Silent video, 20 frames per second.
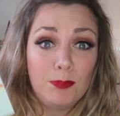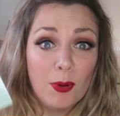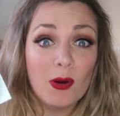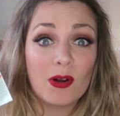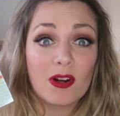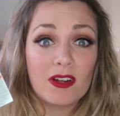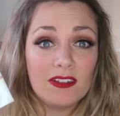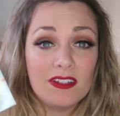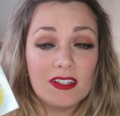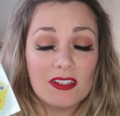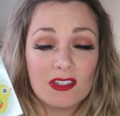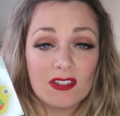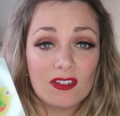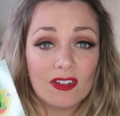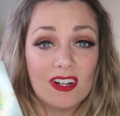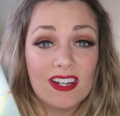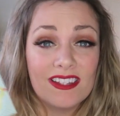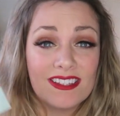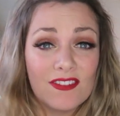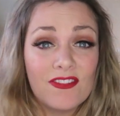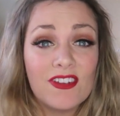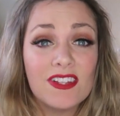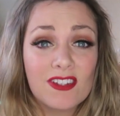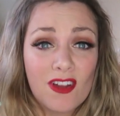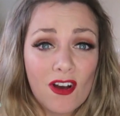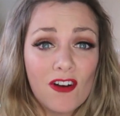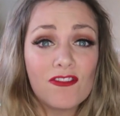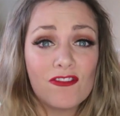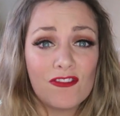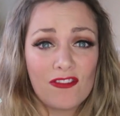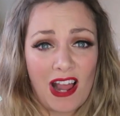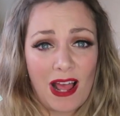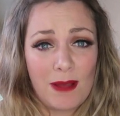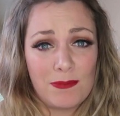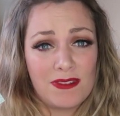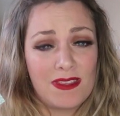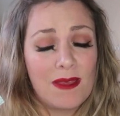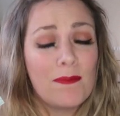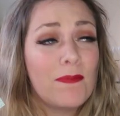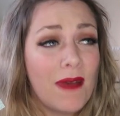book destroyers? If it's got
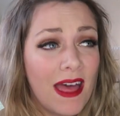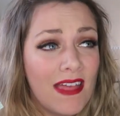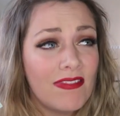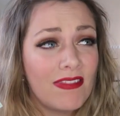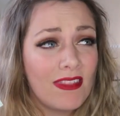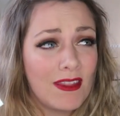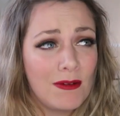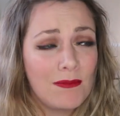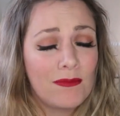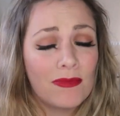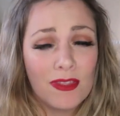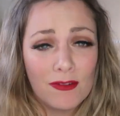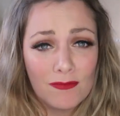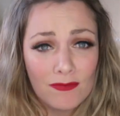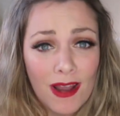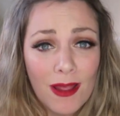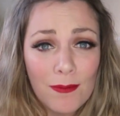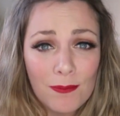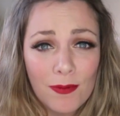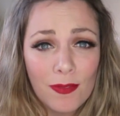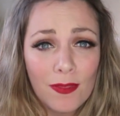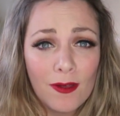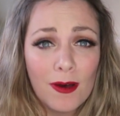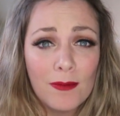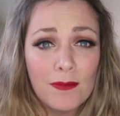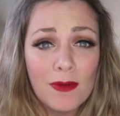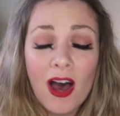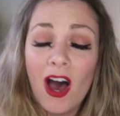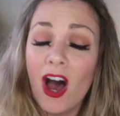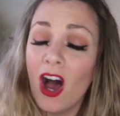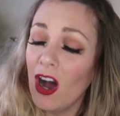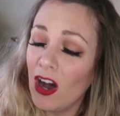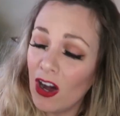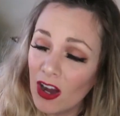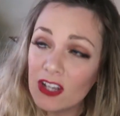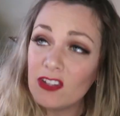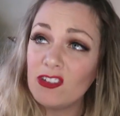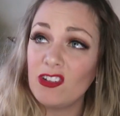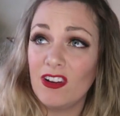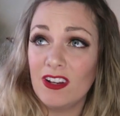flaps, they bend them, they rip them.
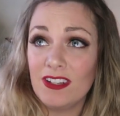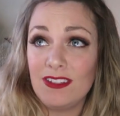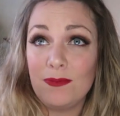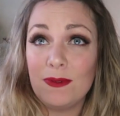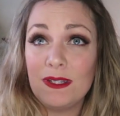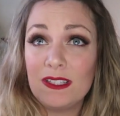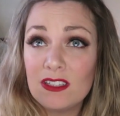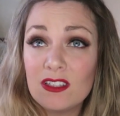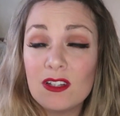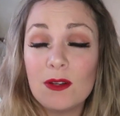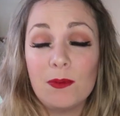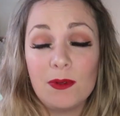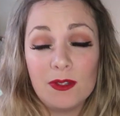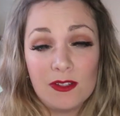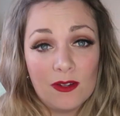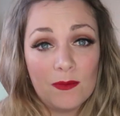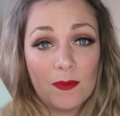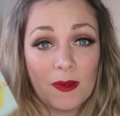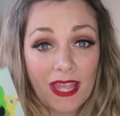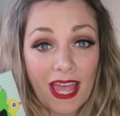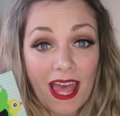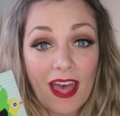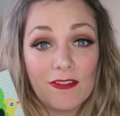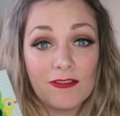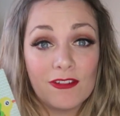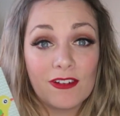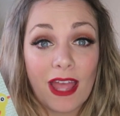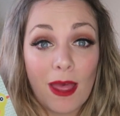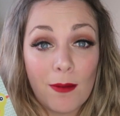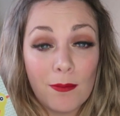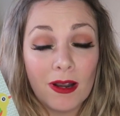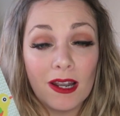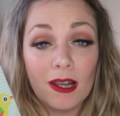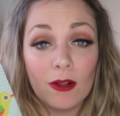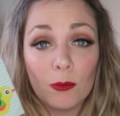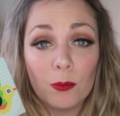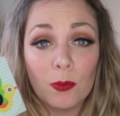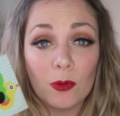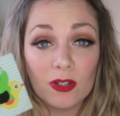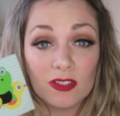I try to be super, super careful getting my
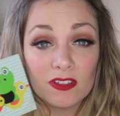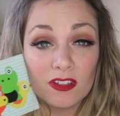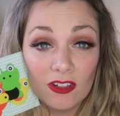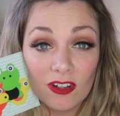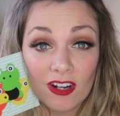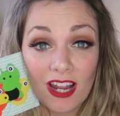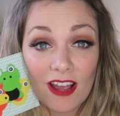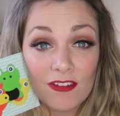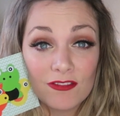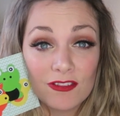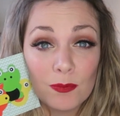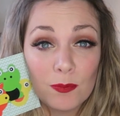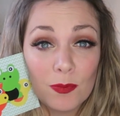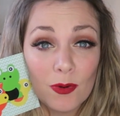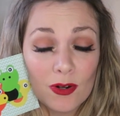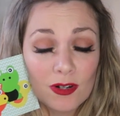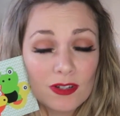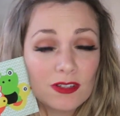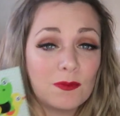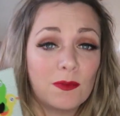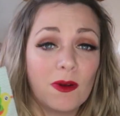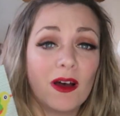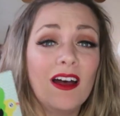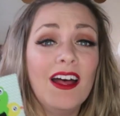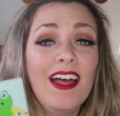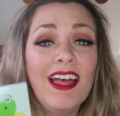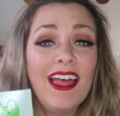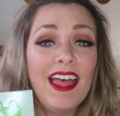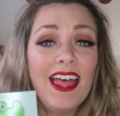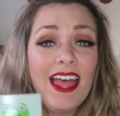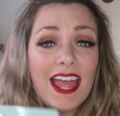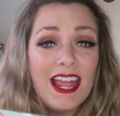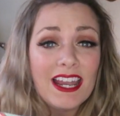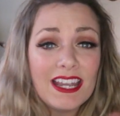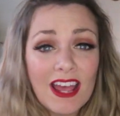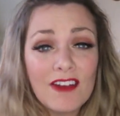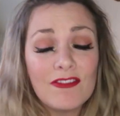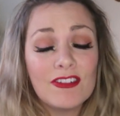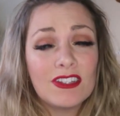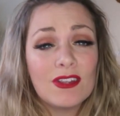little boy to look after books, but
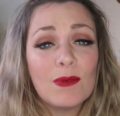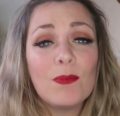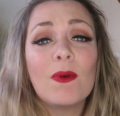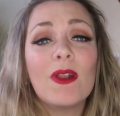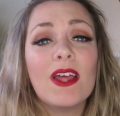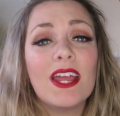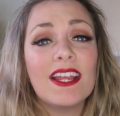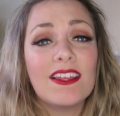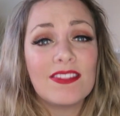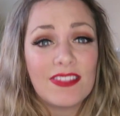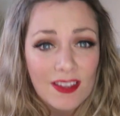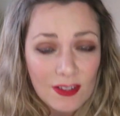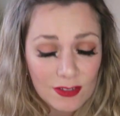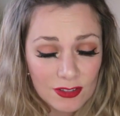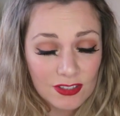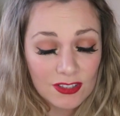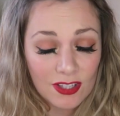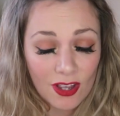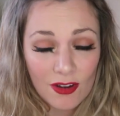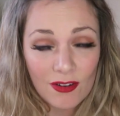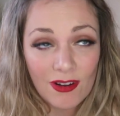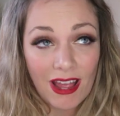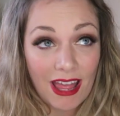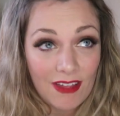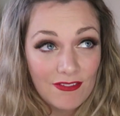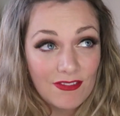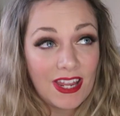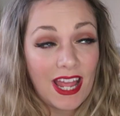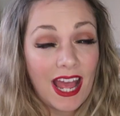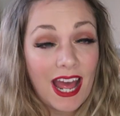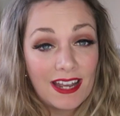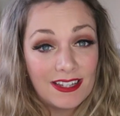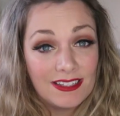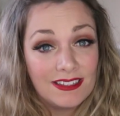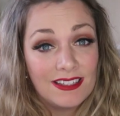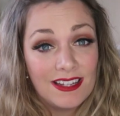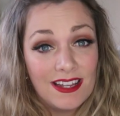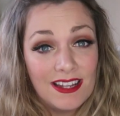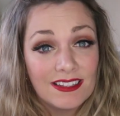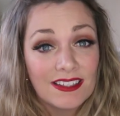inevitably they're so
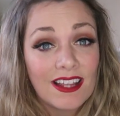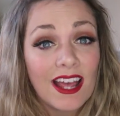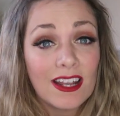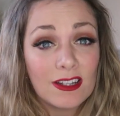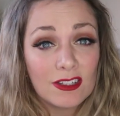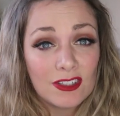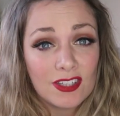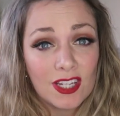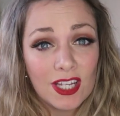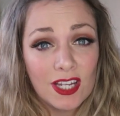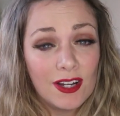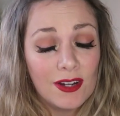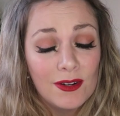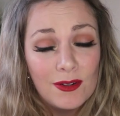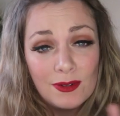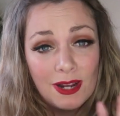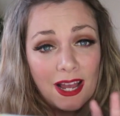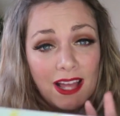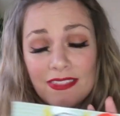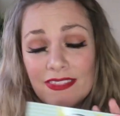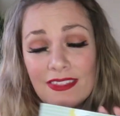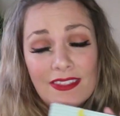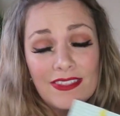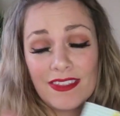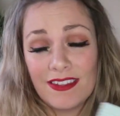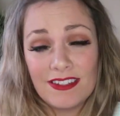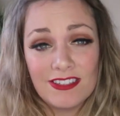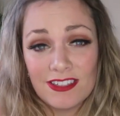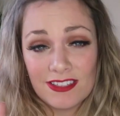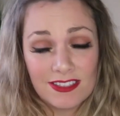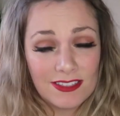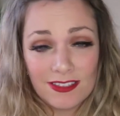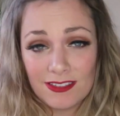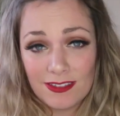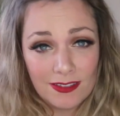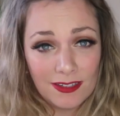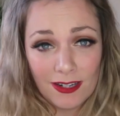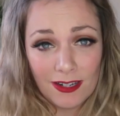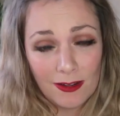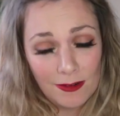heavy-handed at two that they
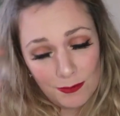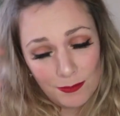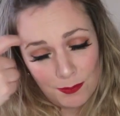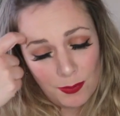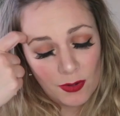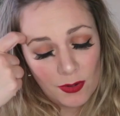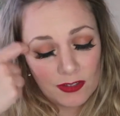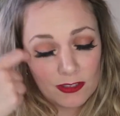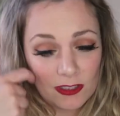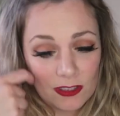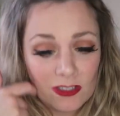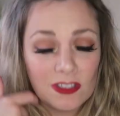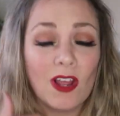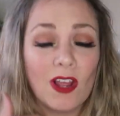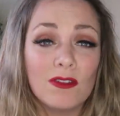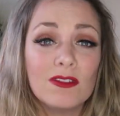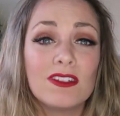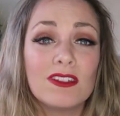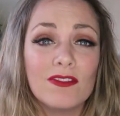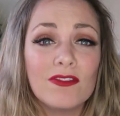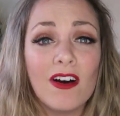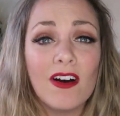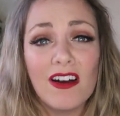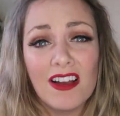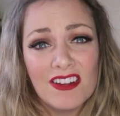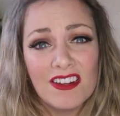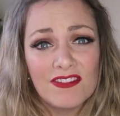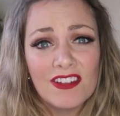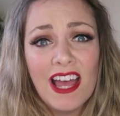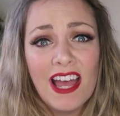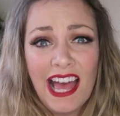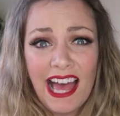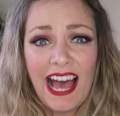just, you know, books just don't survive.